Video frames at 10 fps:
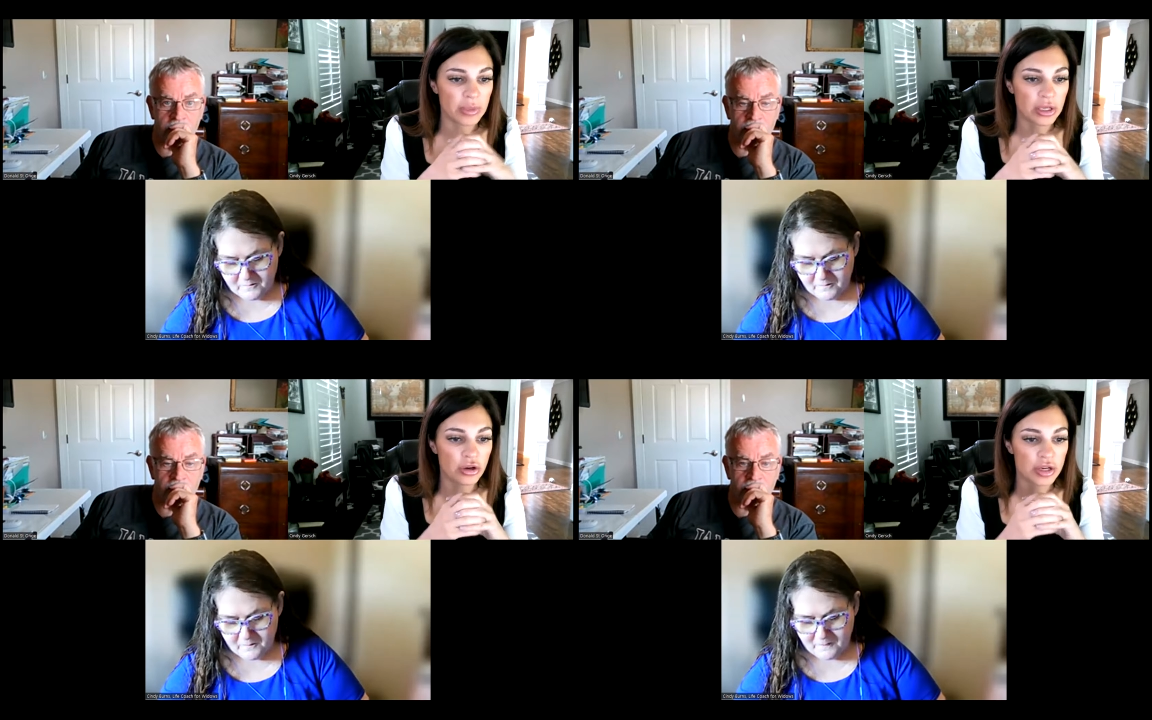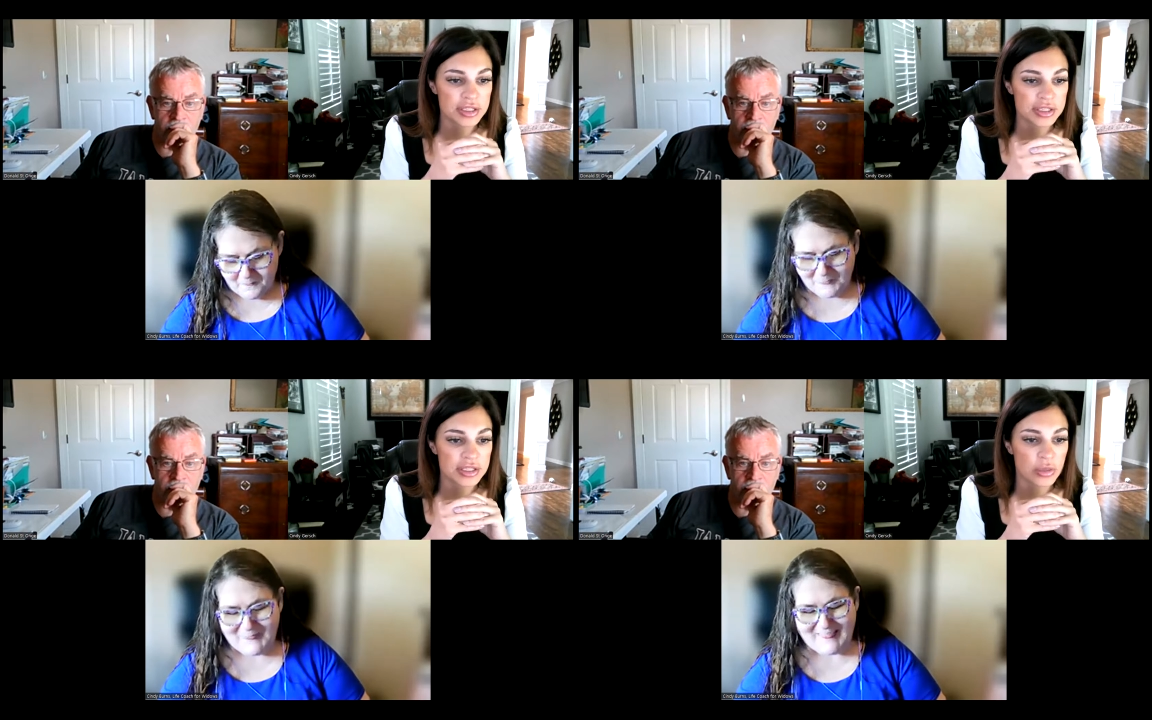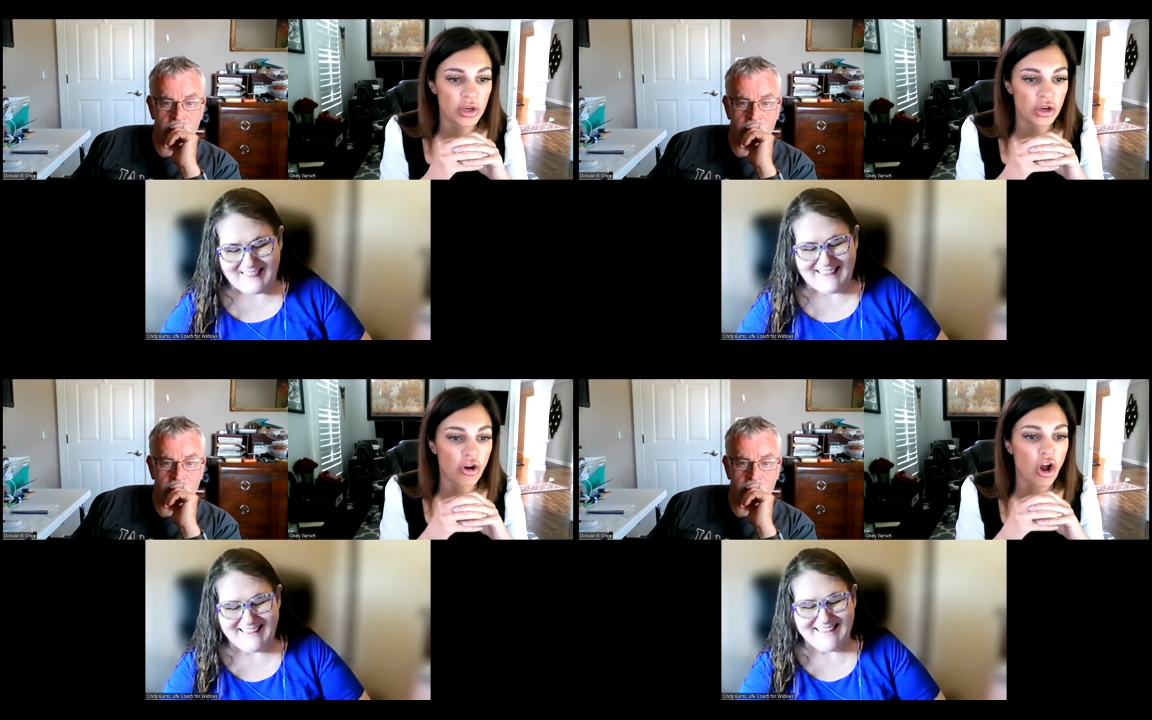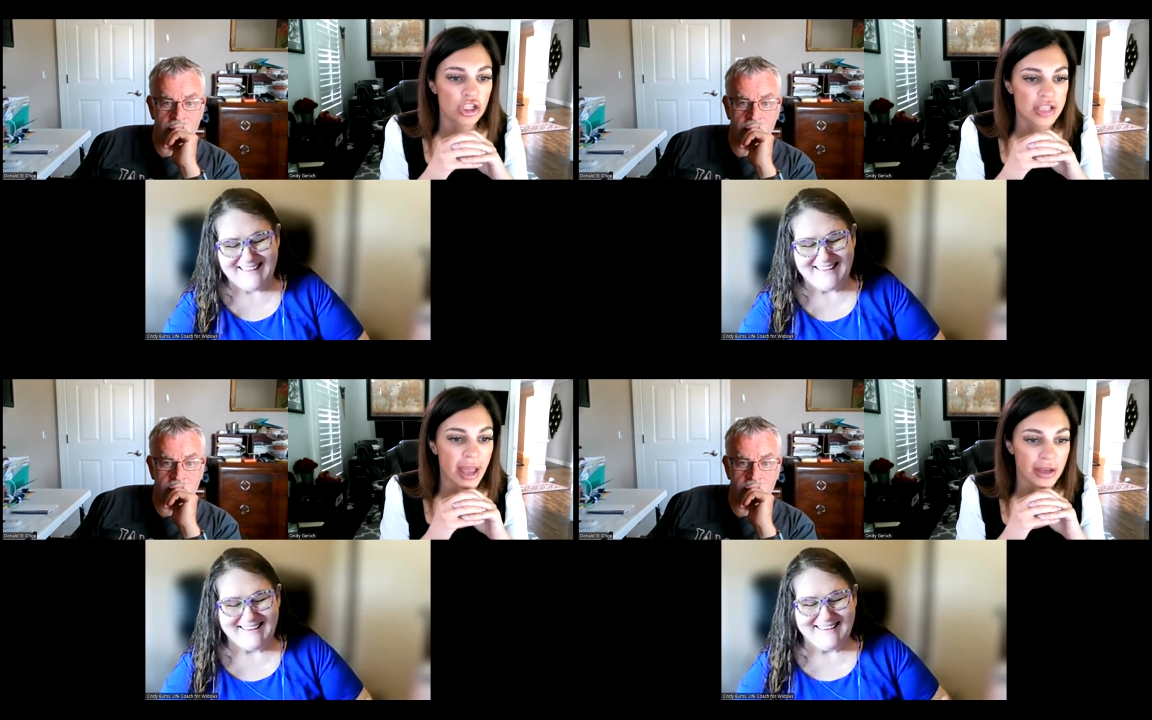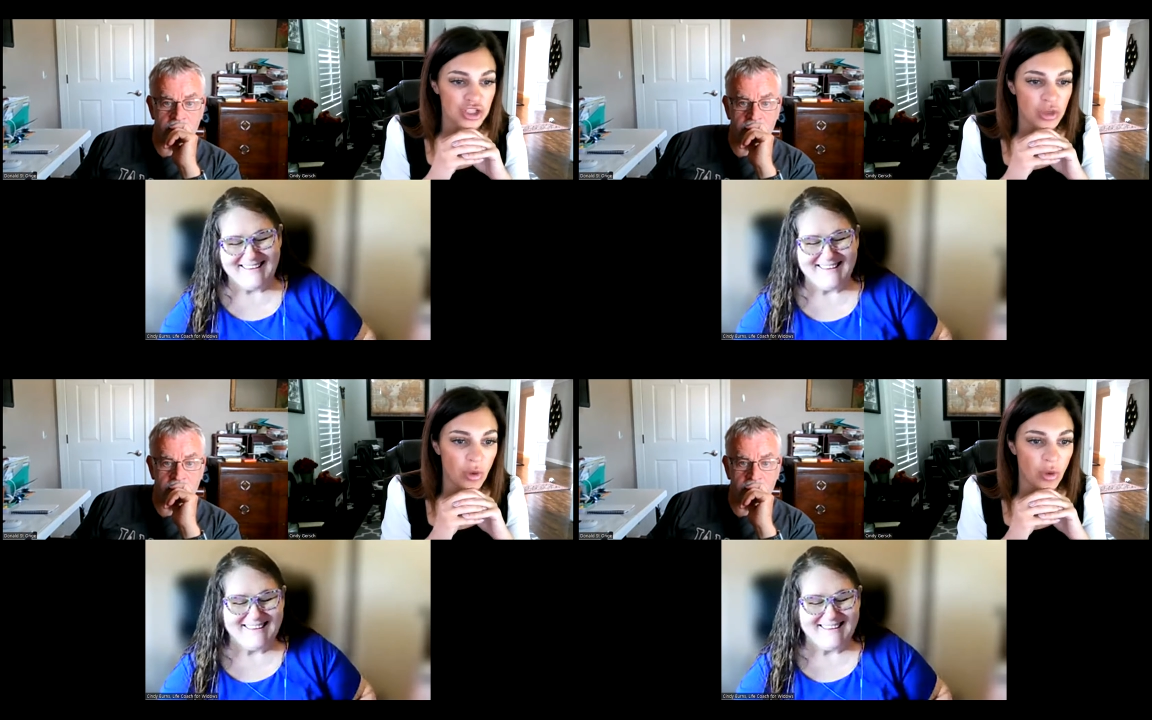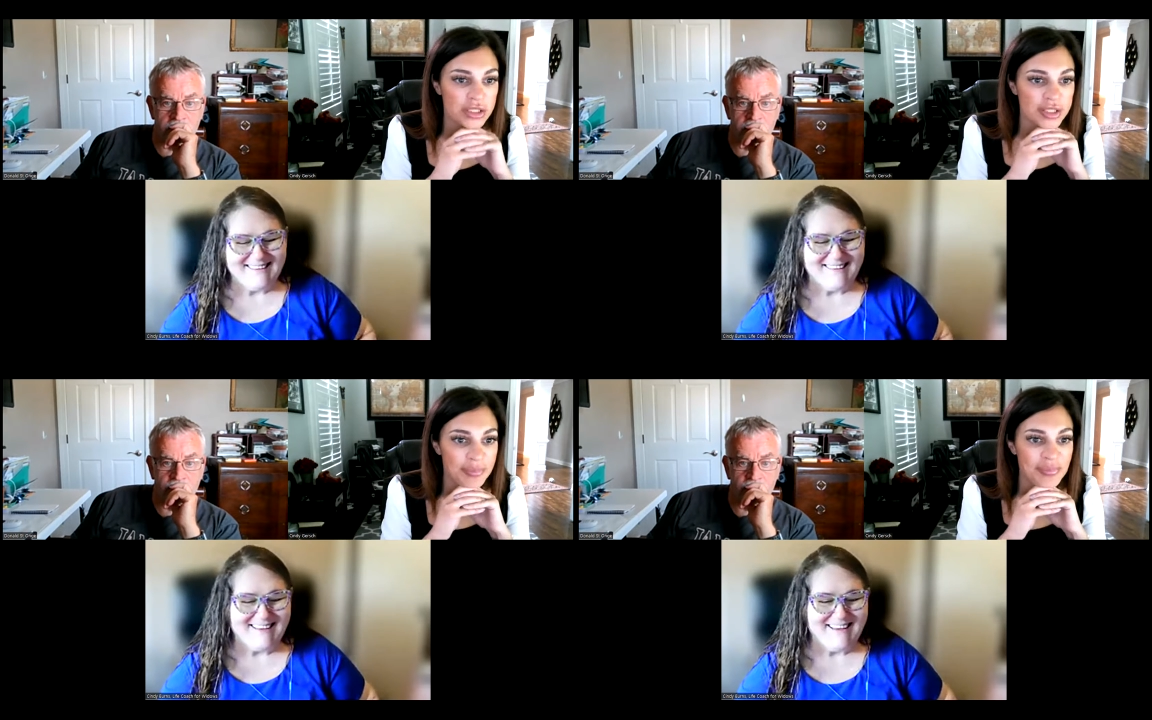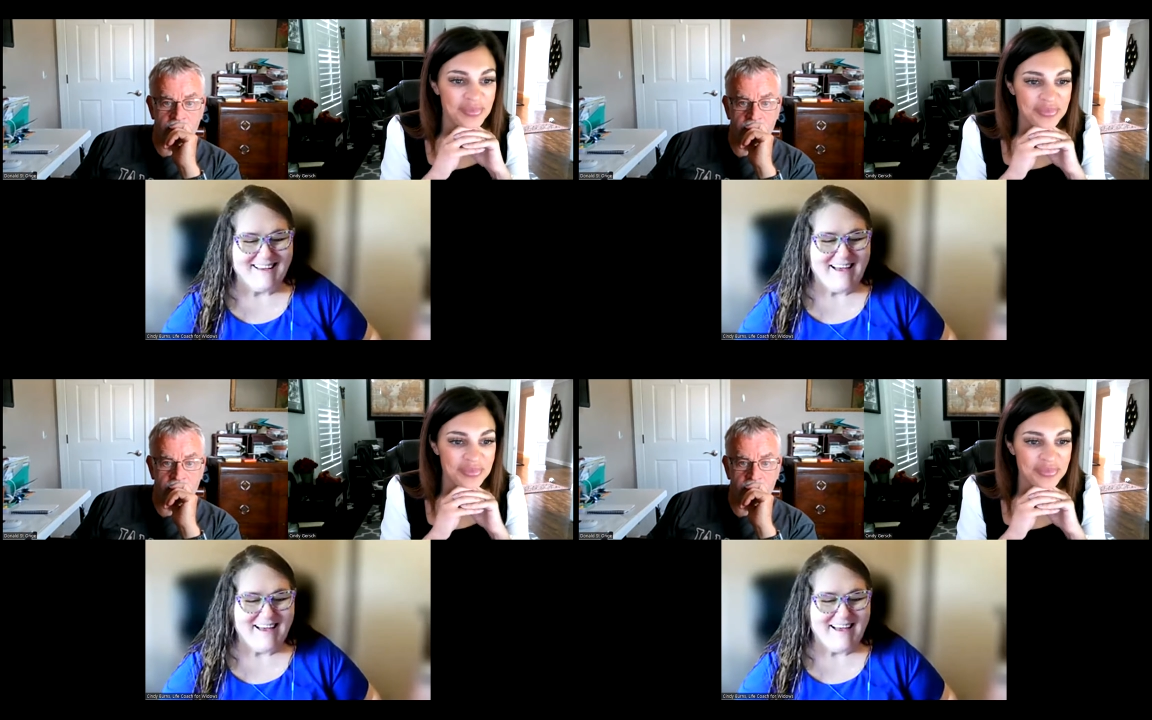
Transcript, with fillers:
Speaker 1: I'd be curious to see what your call to action was.